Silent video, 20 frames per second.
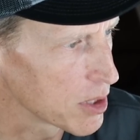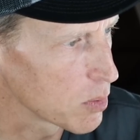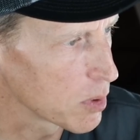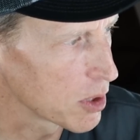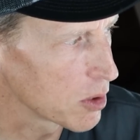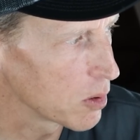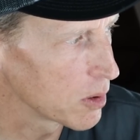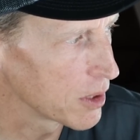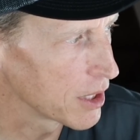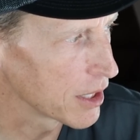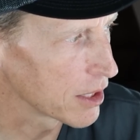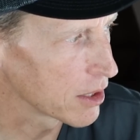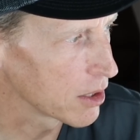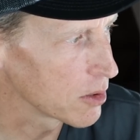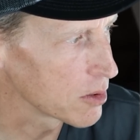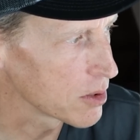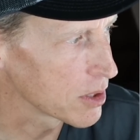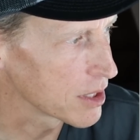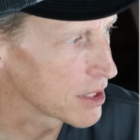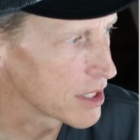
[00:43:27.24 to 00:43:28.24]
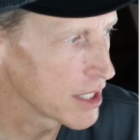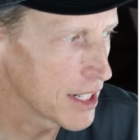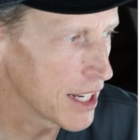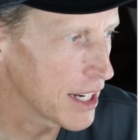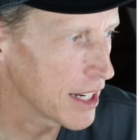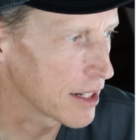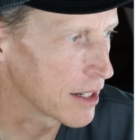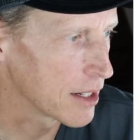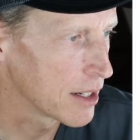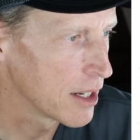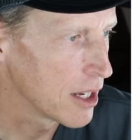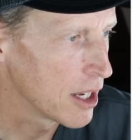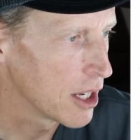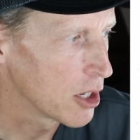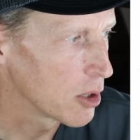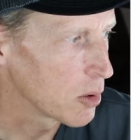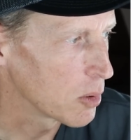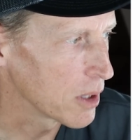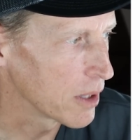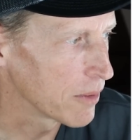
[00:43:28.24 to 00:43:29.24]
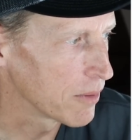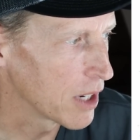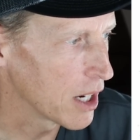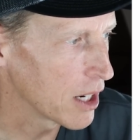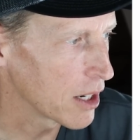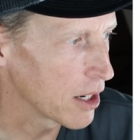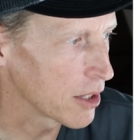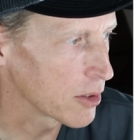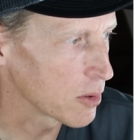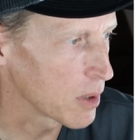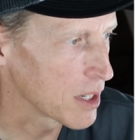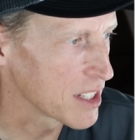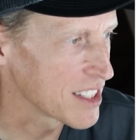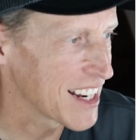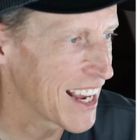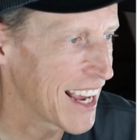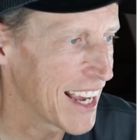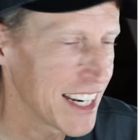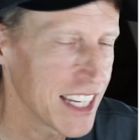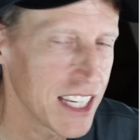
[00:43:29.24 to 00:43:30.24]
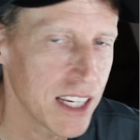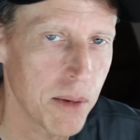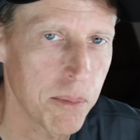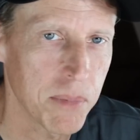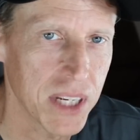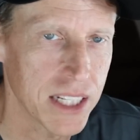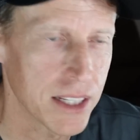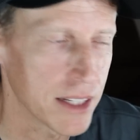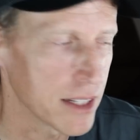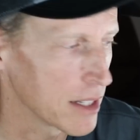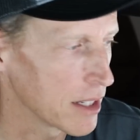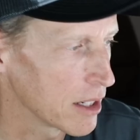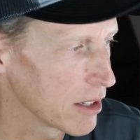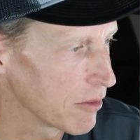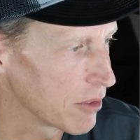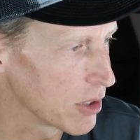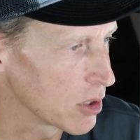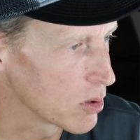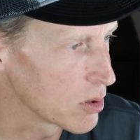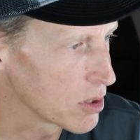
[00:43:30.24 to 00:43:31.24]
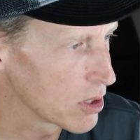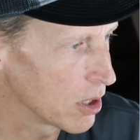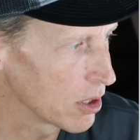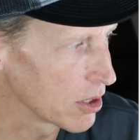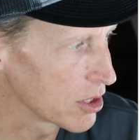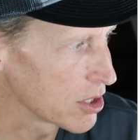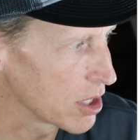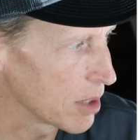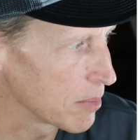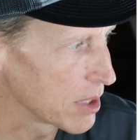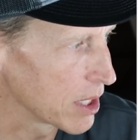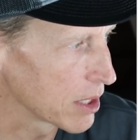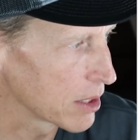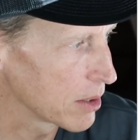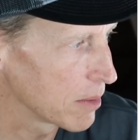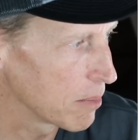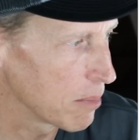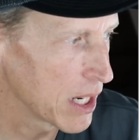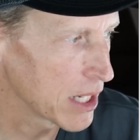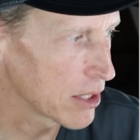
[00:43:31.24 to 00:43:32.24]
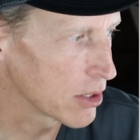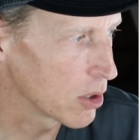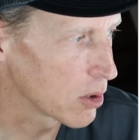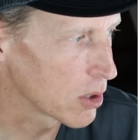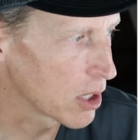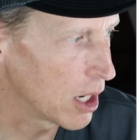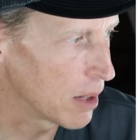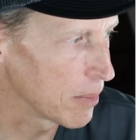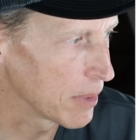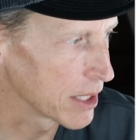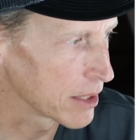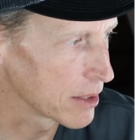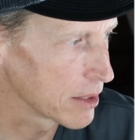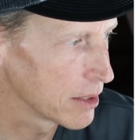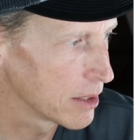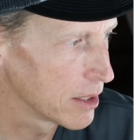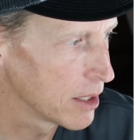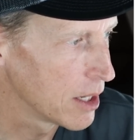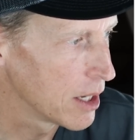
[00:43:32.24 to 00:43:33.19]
as we coordinate closely. To date, we have not authorized any media interviews on the subject. Make no comment.